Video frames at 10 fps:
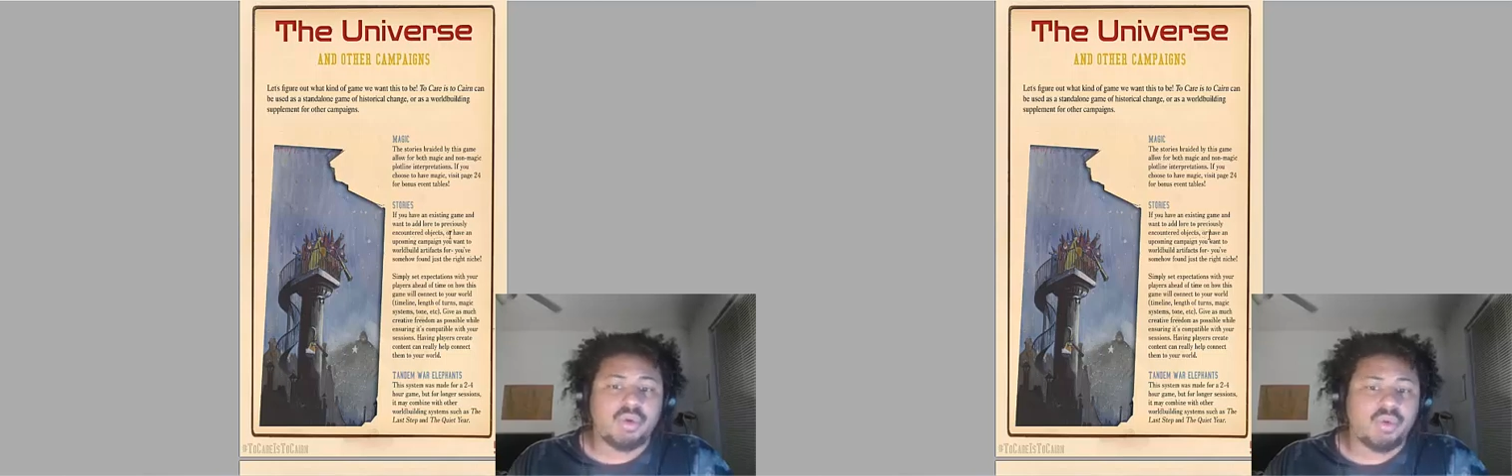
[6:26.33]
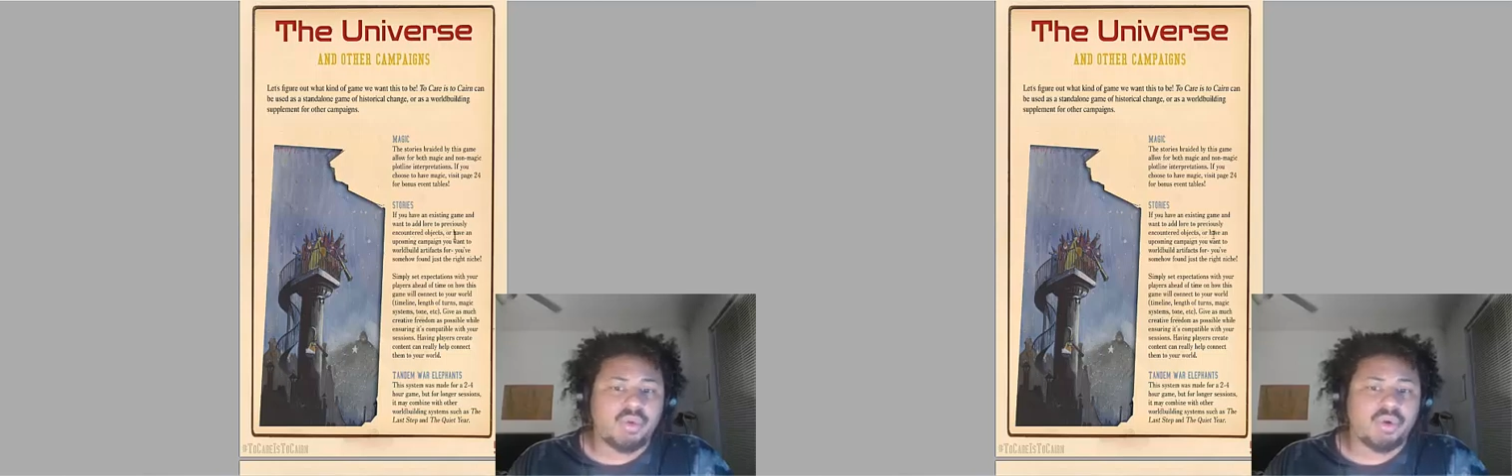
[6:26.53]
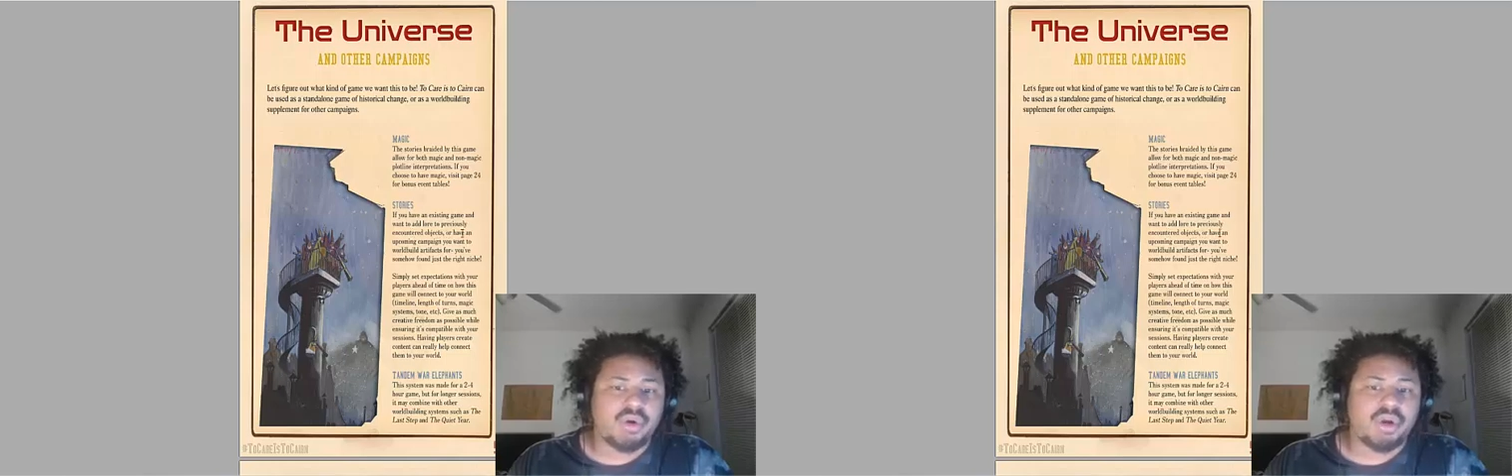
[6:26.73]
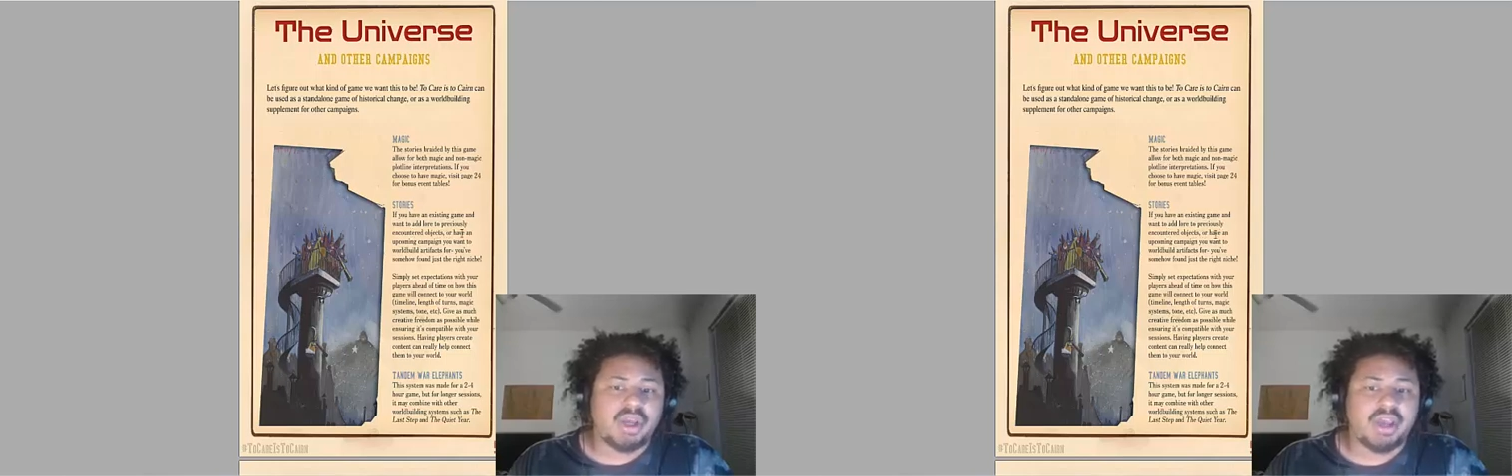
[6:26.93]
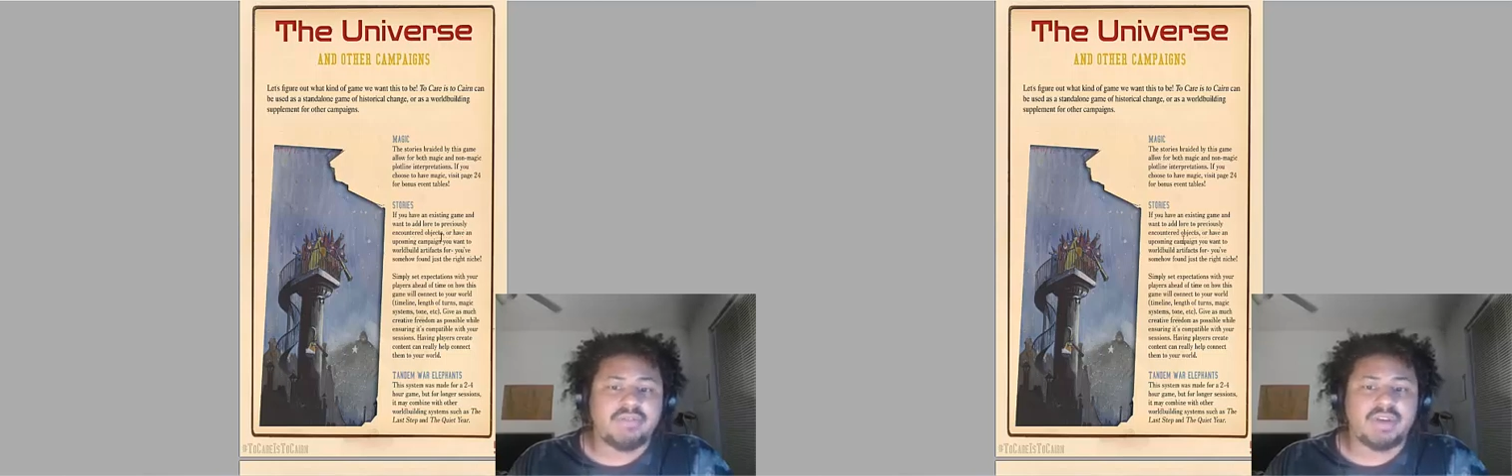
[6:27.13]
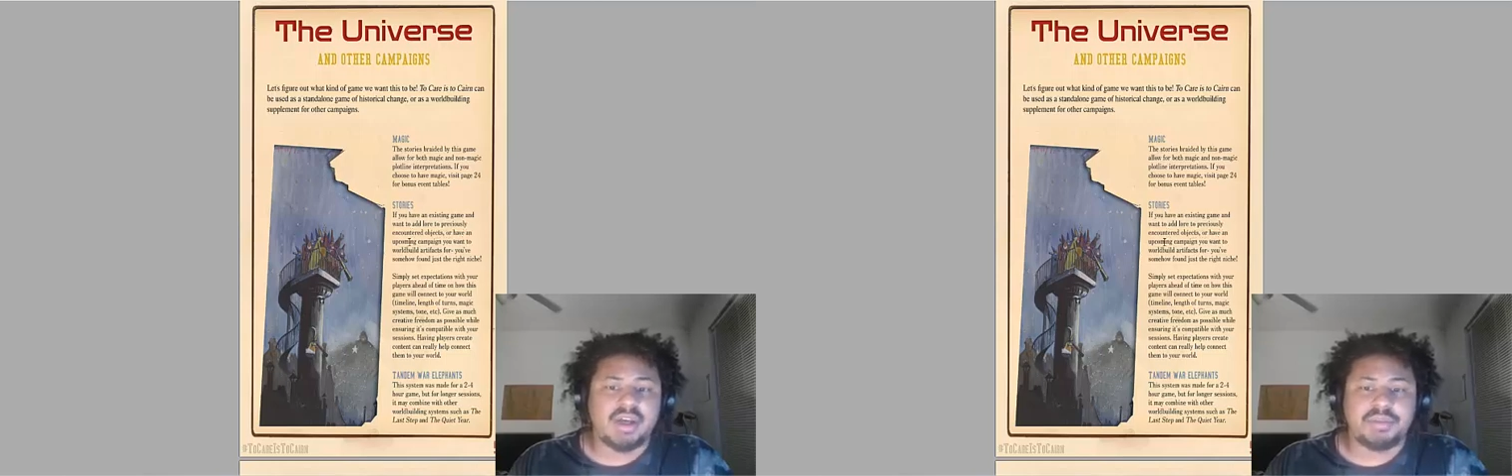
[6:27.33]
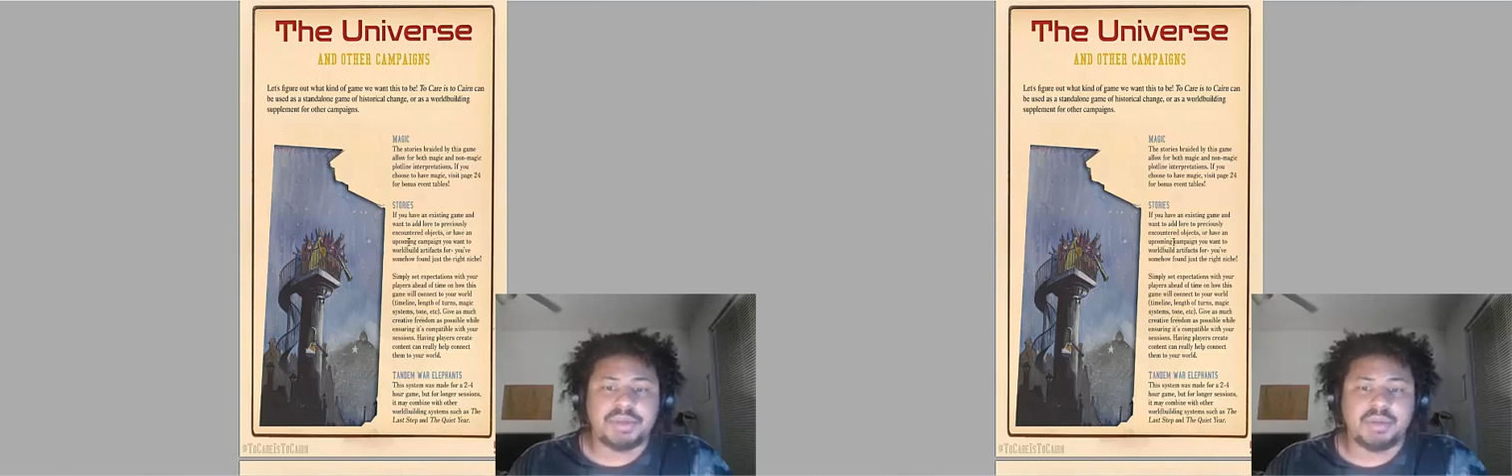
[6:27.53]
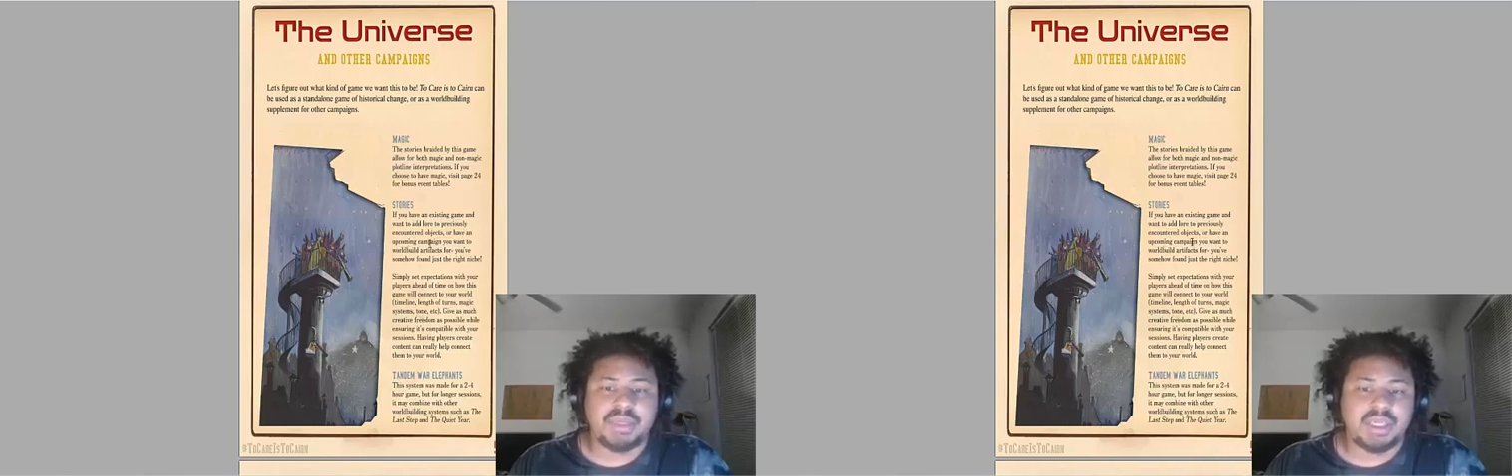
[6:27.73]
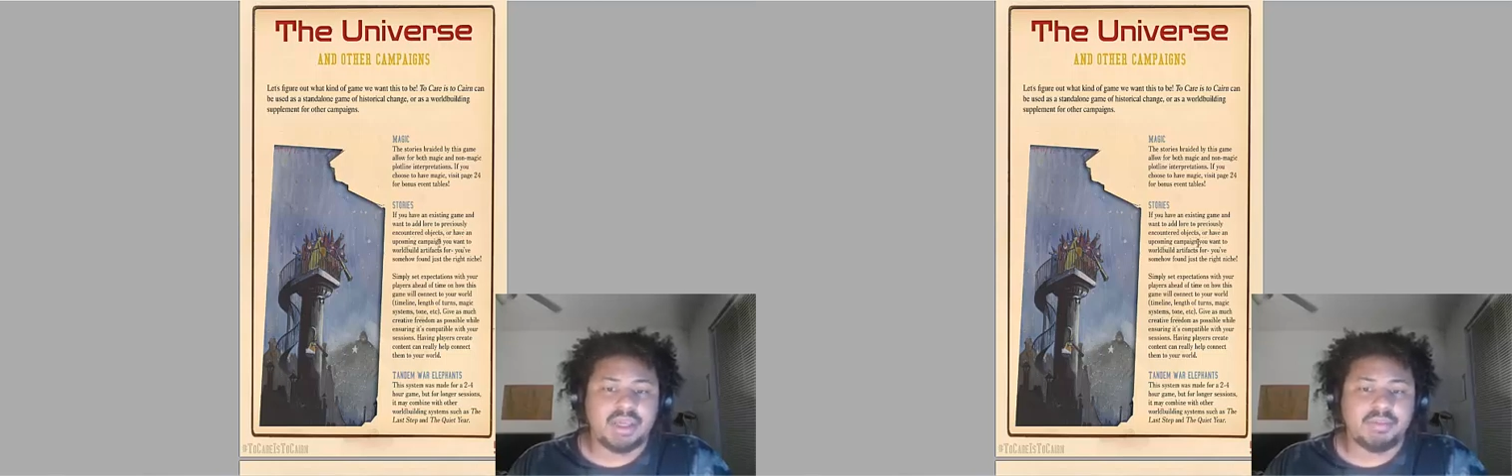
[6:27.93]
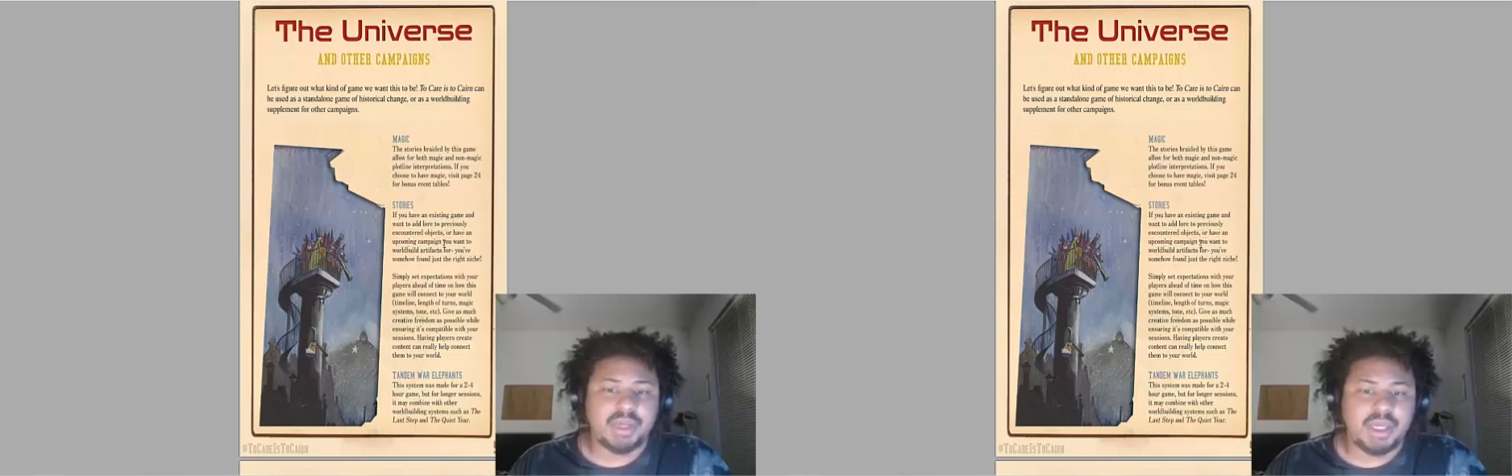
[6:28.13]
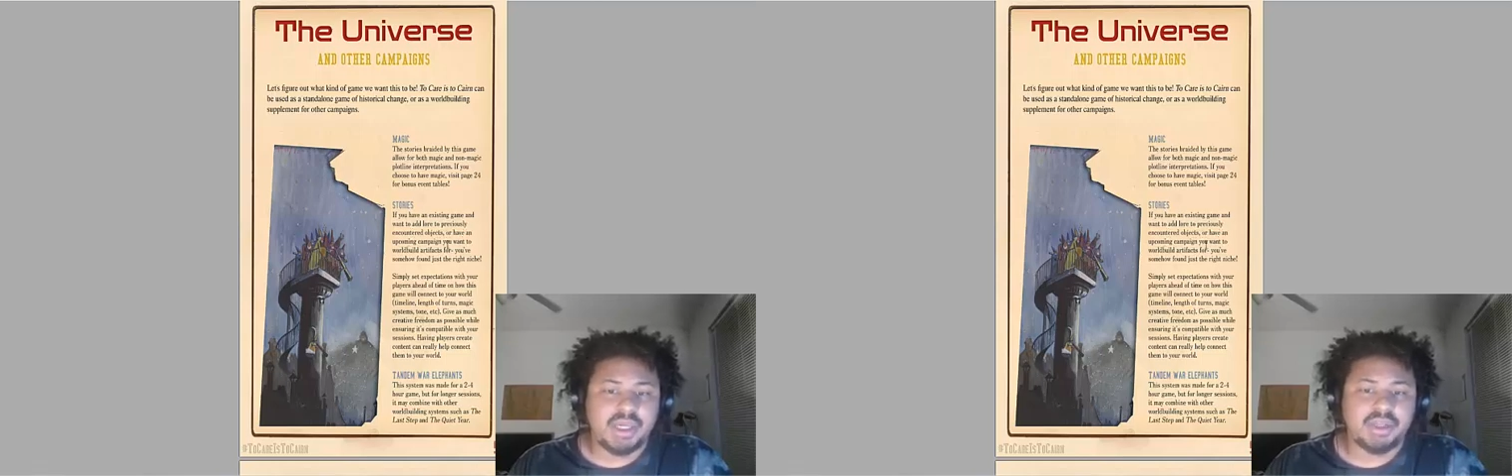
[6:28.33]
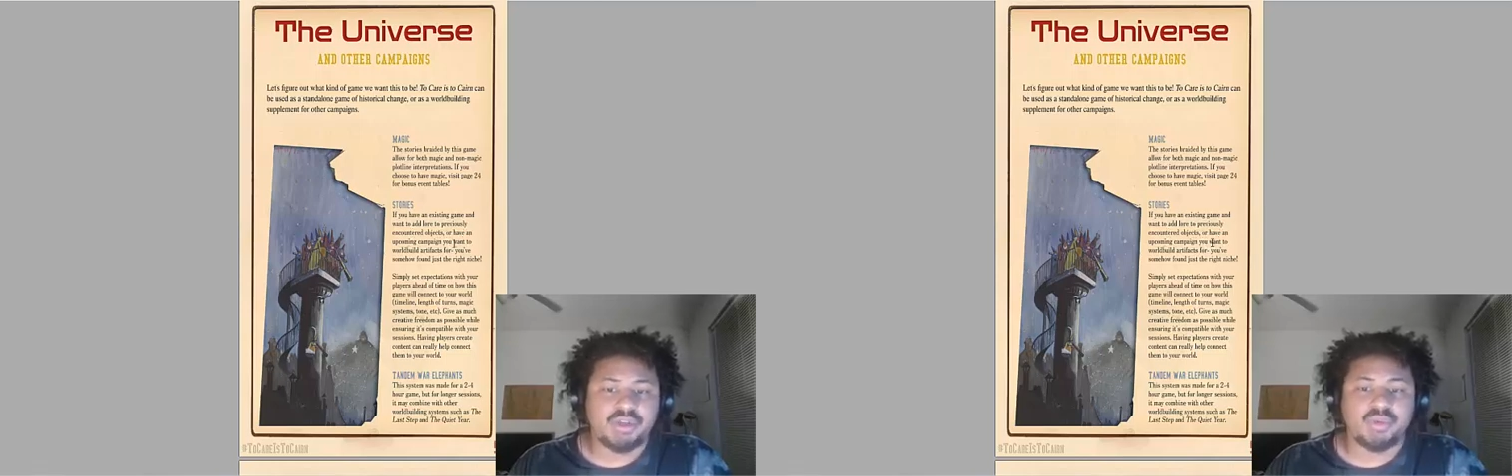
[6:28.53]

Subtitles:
or have an upcoming campaign